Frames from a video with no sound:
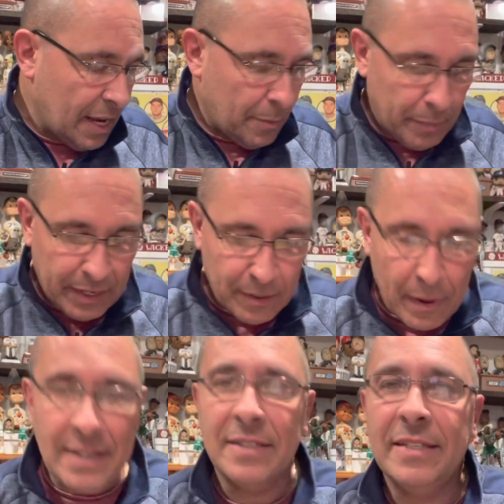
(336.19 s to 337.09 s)
being the
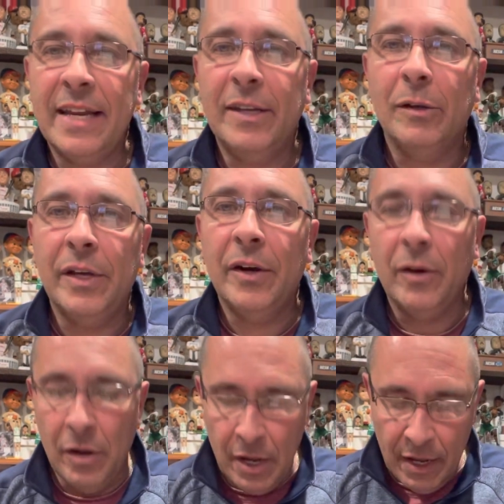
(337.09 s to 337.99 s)
bicentennial year,
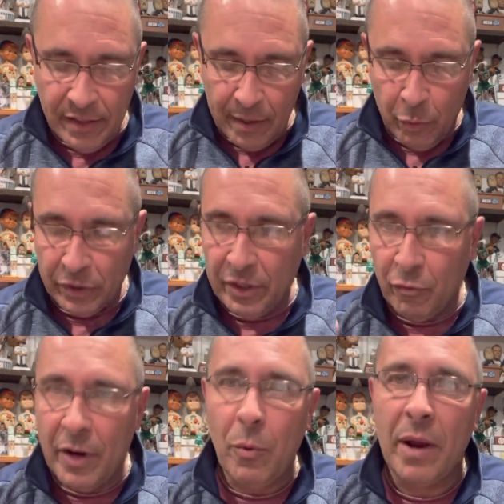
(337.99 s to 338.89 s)
they put the
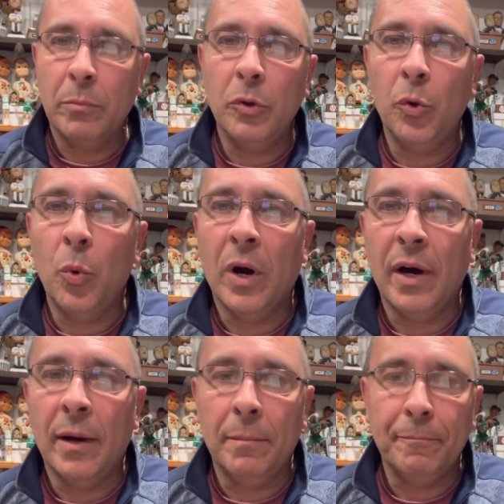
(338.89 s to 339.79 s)
red, white, and blue